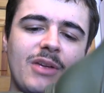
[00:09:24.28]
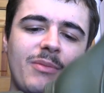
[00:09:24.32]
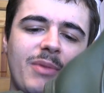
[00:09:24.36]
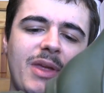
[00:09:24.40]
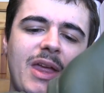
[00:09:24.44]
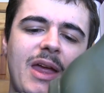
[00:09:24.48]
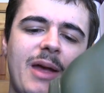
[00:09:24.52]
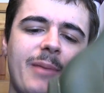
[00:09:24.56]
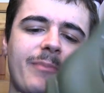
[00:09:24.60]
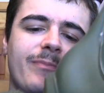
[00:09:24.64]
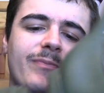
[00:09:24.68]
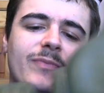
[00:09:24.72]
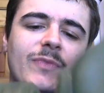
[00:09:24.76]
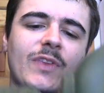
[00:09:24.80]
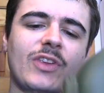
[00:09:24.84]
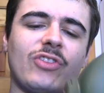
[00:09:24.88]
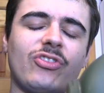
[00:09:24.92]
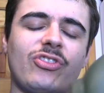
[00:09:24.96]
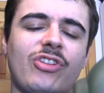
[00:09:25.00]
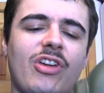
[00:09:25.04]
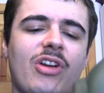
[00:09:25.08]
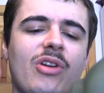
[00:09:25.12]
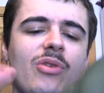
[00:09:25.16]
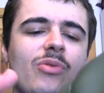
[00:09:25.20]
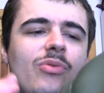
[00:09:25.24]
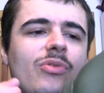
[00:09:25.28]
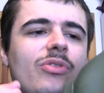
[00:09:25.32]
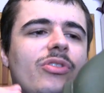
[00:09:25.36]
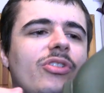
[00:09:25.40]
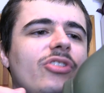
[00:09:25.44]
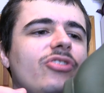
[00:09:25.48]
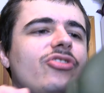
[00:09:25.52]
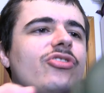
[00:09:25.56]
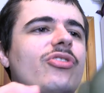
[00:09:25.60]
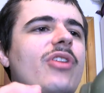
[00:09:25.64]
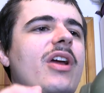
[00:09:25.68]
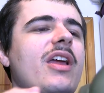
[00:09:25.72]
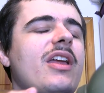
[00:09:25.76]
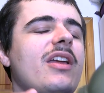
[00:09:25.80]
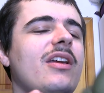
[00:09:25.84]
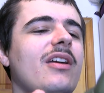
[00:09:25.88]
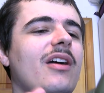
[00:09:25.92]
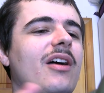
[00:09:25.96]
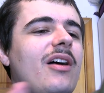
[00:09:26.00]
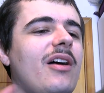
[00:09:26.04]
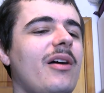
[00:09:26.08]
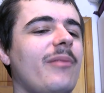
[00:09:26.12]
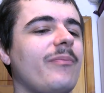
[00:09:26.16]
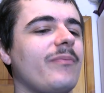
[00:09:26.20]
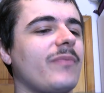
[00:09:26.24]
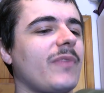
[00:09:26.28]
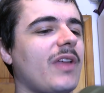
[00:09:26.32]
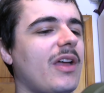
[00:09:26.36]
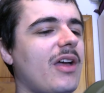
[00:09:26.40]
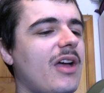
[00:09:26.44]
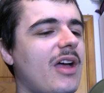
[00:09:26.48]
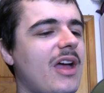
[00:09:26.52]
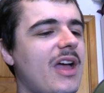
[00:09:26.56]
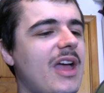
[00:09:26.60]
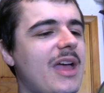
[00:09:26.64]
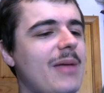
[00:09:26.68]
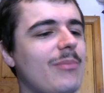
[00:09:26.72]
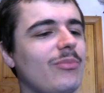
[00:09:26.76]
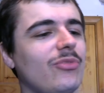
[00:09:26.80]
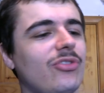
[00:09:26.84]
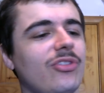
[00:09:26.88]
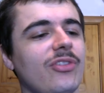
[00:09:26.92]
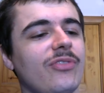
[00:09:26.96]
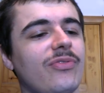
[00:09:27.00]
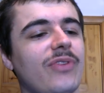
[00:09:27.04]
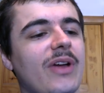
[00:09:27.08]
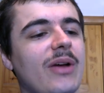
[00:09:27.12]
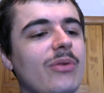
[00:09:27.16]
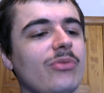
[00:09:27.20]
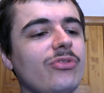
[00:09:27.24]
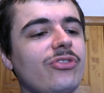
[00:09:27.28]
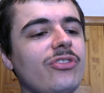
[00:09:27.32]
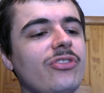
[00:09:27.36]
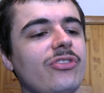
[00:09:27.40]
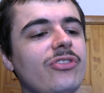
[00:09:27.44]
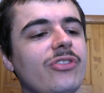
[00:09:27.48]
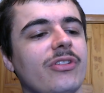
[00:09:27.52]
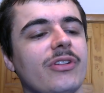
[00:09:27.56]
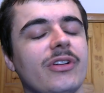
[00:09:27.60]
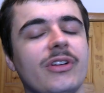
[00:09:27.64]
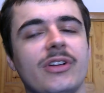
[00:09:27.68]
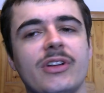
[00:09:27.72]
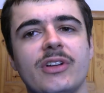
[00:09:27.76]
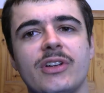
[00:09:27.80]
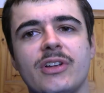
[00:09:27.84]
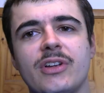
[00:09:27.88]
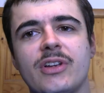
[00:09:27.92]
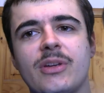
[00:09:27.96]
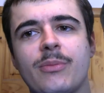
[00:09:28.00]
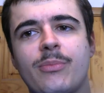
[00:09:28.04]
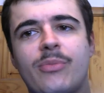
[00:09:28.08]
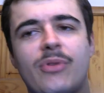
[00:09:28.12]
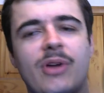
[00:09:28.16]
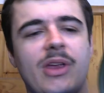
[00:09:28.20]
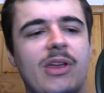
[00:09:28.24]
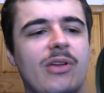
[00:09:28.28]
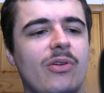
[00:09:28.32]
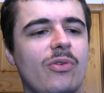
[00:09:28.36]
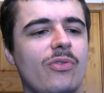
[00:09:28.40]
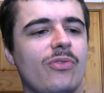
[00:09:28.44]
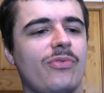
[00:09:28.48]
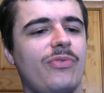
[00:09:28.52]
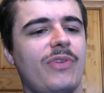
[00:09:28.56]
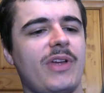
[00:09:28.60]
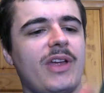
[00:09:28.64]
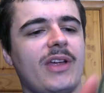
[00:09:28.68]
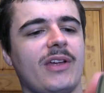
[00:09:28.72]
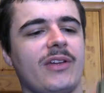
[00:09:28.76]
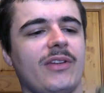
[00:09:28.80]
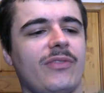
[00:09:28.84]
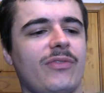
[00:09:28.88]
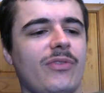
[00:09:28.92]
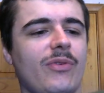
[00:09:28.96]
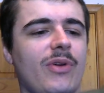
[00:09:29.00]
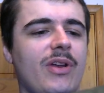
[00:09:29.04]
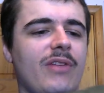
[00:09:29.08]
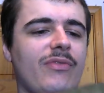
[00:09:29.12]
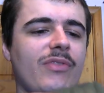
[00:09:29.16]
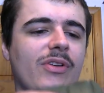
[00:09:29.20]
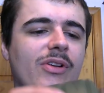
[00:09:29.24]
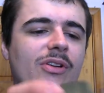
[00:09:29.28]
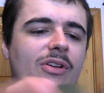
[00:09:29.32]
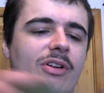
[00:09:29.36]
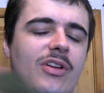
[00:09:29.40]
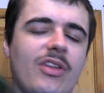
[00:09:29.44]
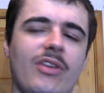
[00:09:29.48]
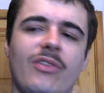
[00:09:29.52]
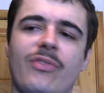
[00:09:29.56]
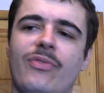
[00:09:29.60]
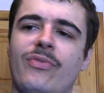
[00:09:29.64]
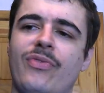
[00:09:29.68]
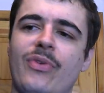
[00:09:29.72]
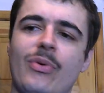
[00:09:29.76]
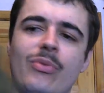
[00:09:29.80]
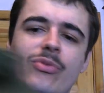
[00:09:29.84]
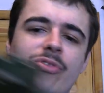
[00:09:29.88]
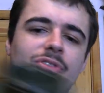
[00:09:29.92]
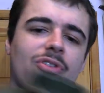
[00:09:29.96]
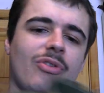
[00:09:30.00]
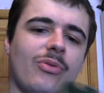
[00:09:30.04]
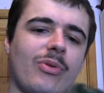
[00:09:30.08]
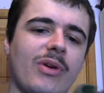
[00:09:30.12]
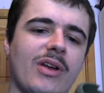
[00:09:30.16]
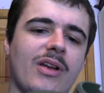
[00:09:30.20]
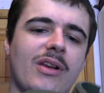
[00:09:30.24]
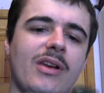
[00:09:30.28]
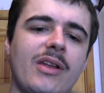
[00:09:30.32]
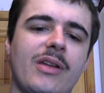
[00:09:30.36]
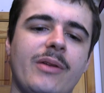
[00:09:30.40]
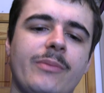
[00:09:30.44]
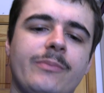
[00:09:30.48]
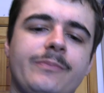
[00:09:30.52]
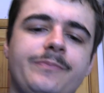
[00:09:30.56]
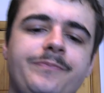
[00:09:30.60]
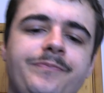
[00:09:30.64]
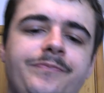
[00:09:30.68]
But yeah, so the Drager M2000, pretty cool thing. If you want to have a look at the filter quickly.